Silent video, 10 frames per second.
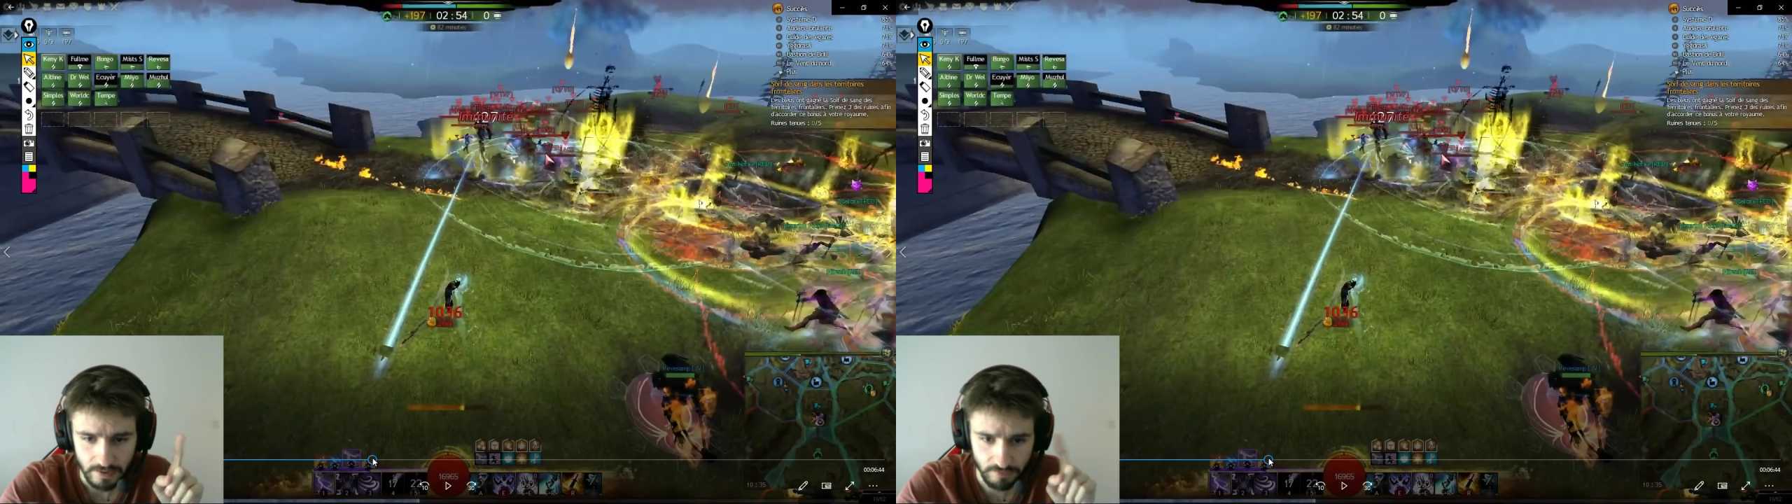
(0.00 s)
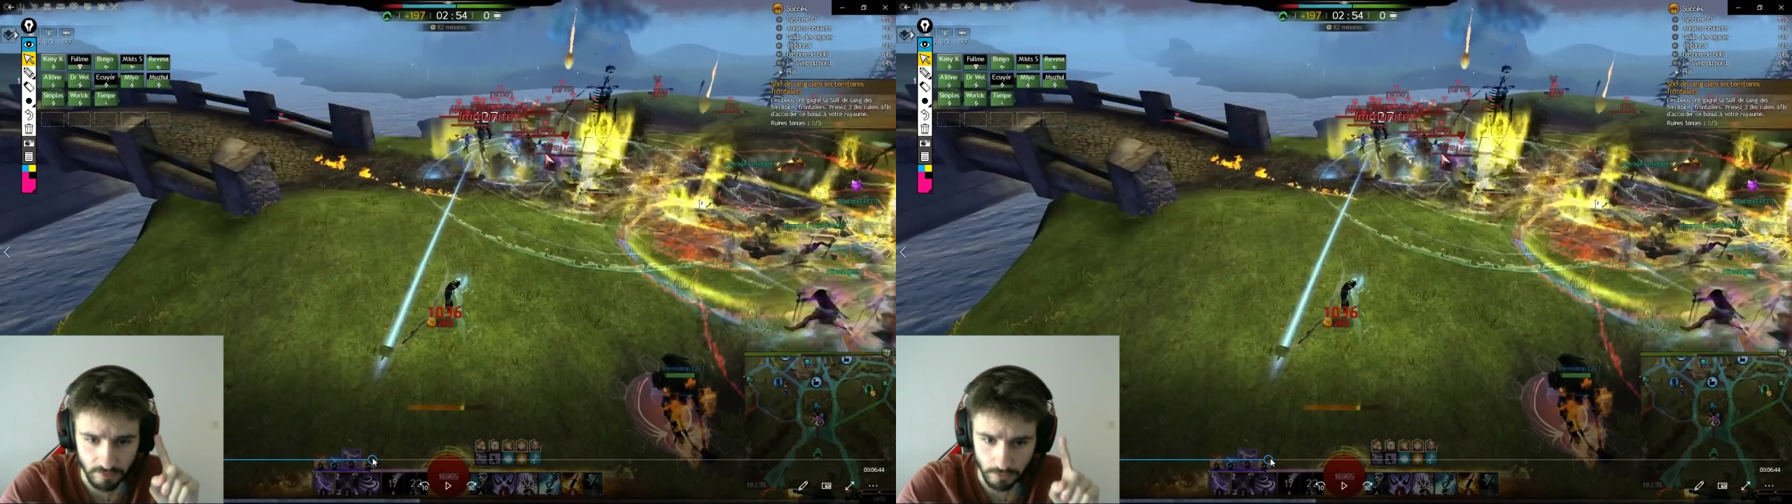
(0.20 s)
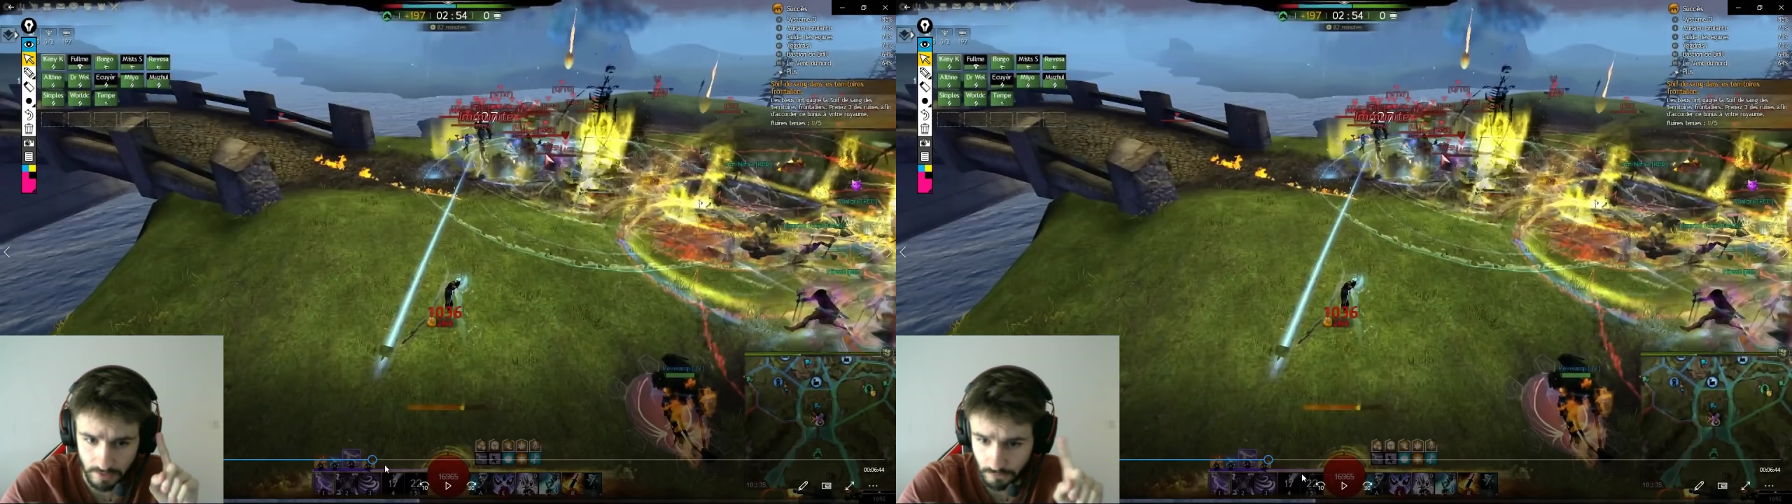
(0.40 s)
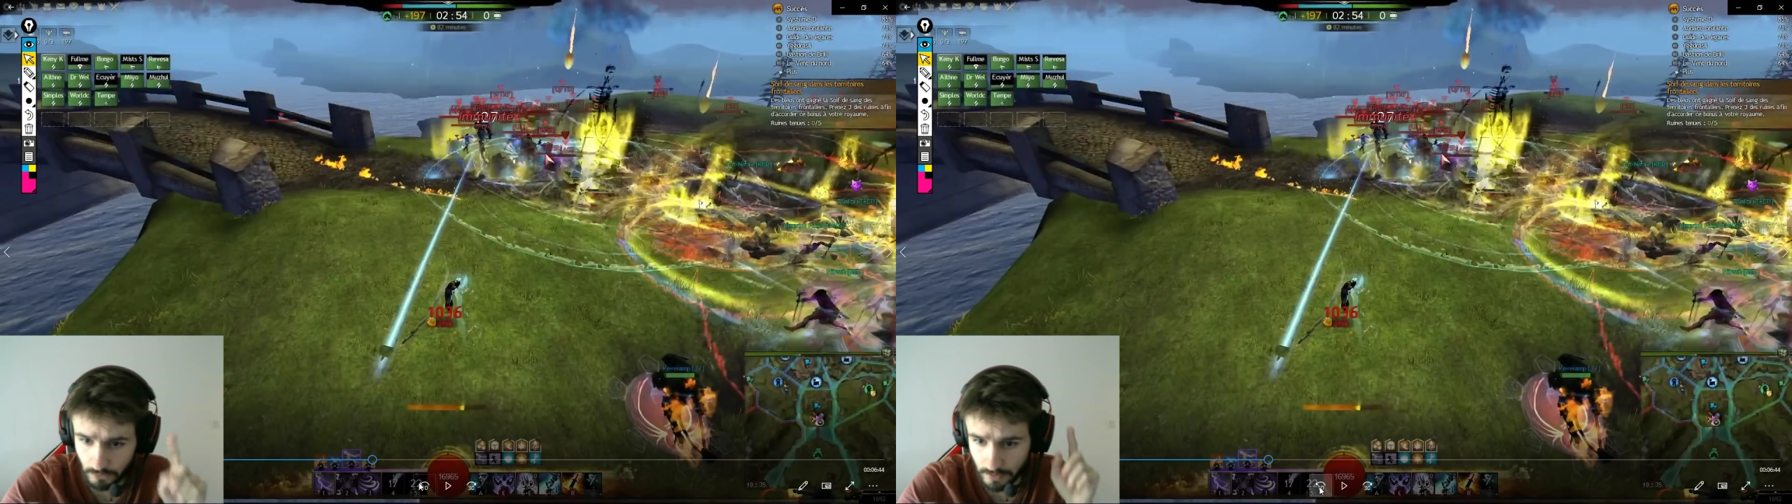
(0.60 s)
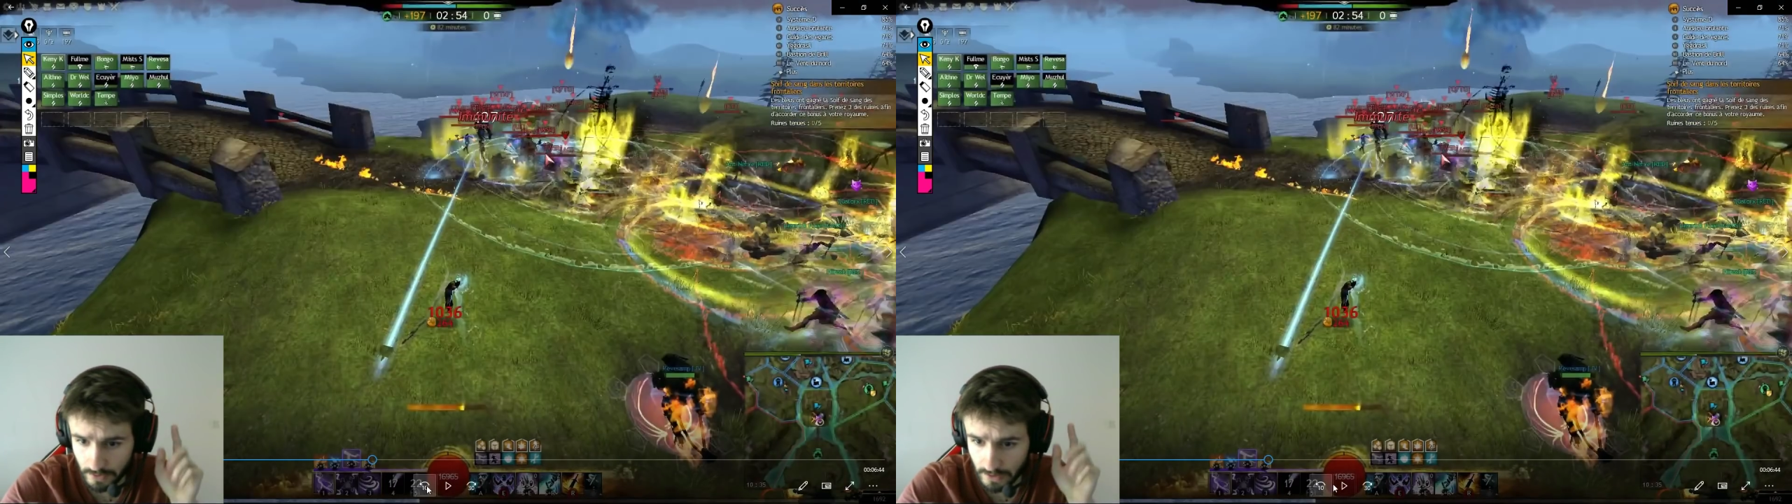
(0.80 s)
If you
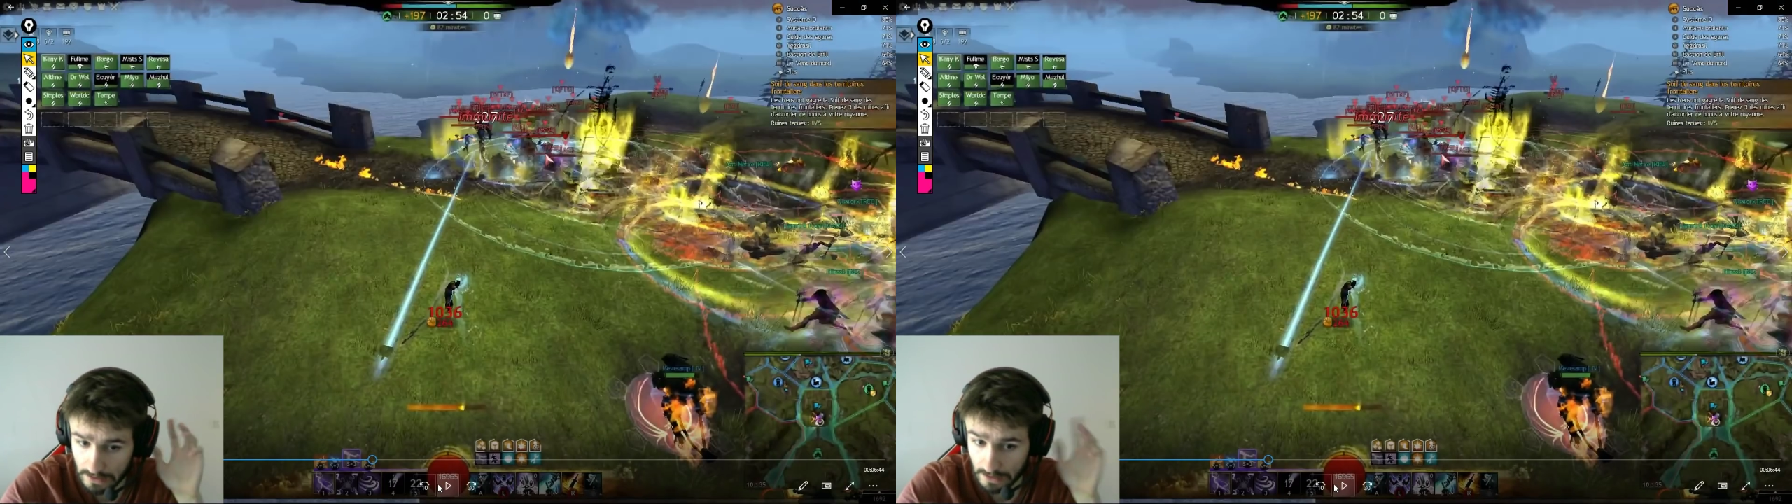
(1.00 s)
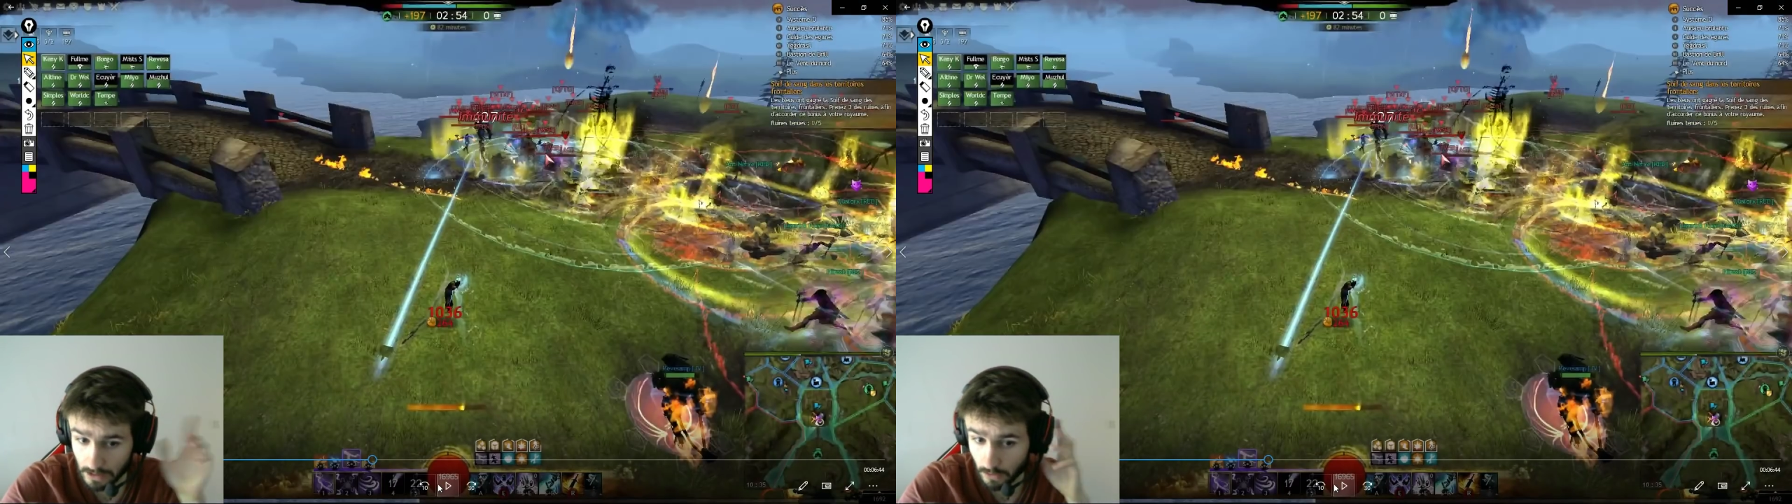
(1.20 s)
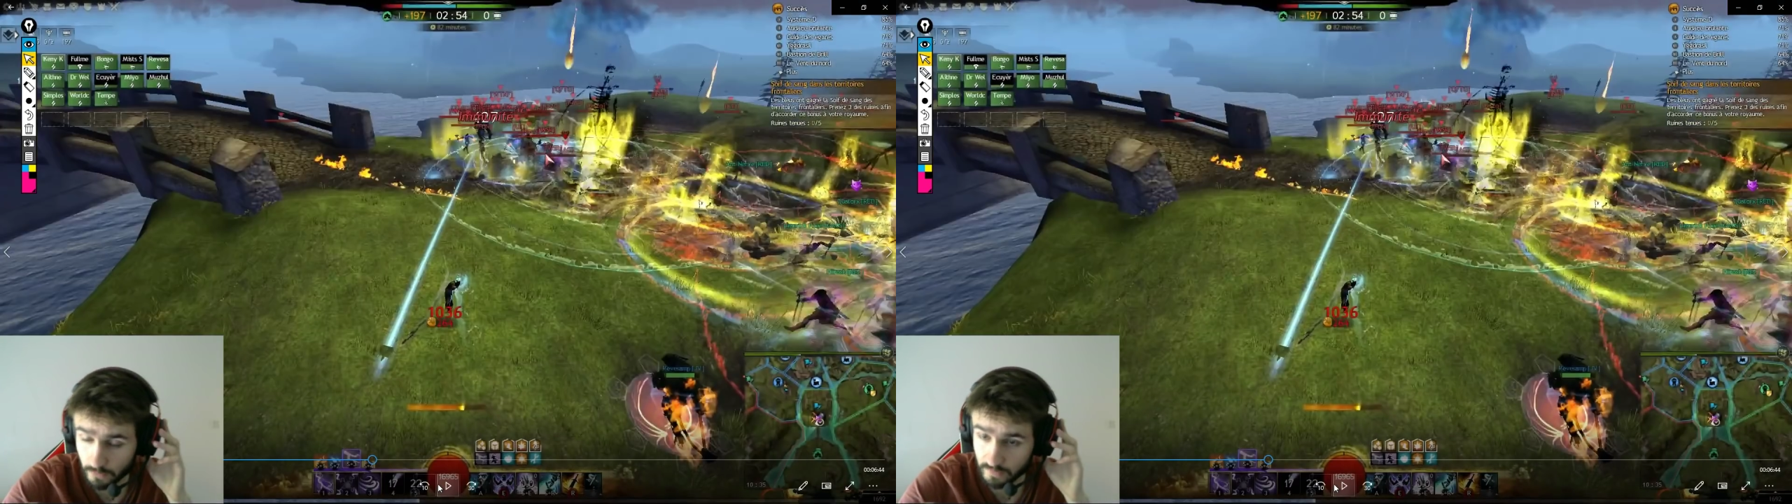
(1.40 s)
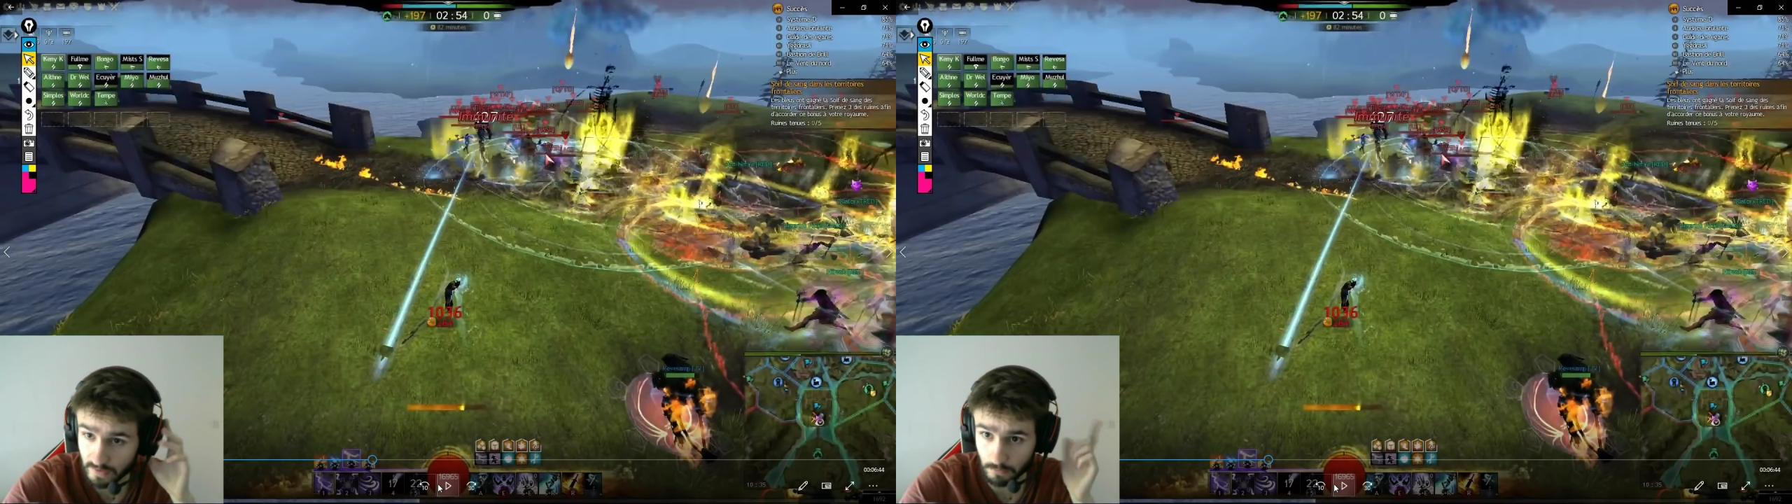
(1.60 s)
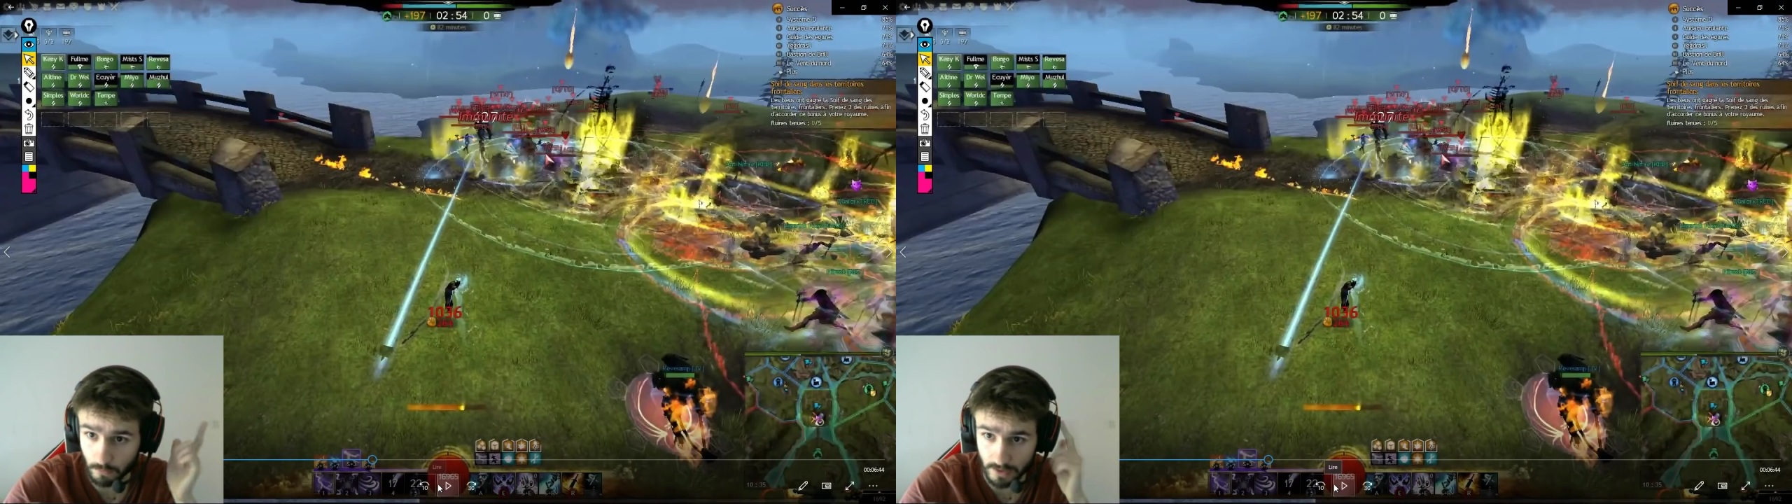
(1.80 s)
hear
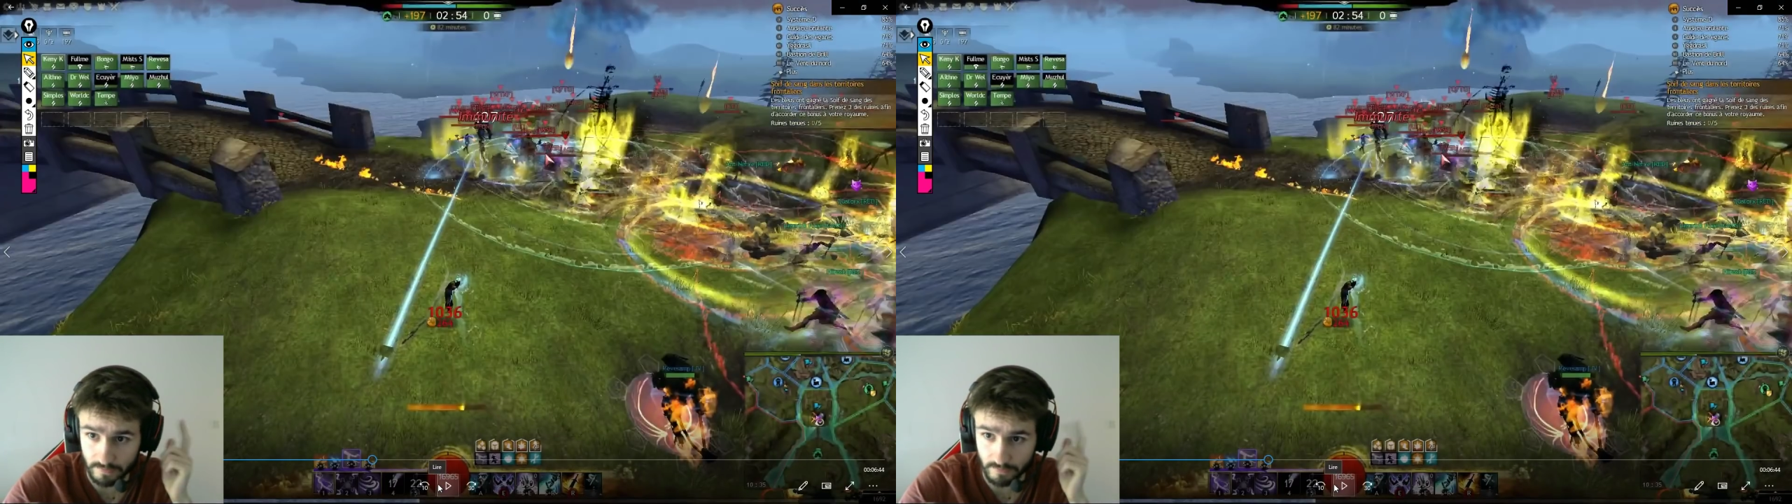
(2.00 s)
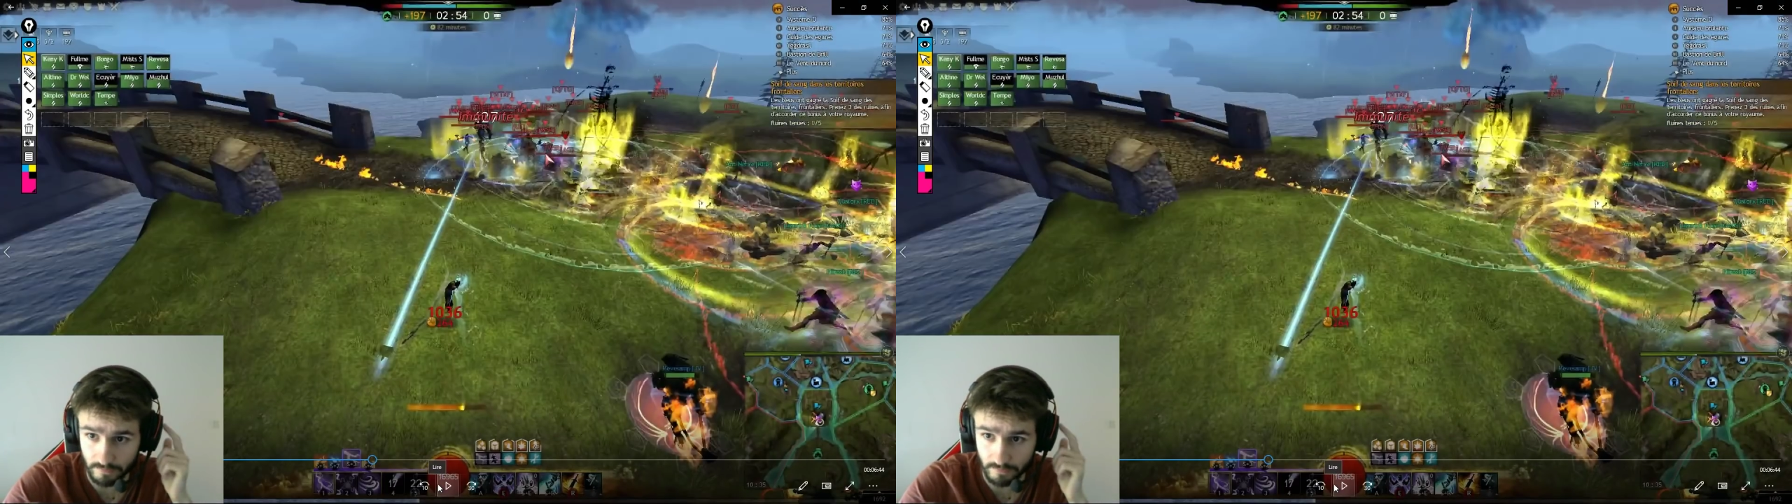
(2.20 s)
closely what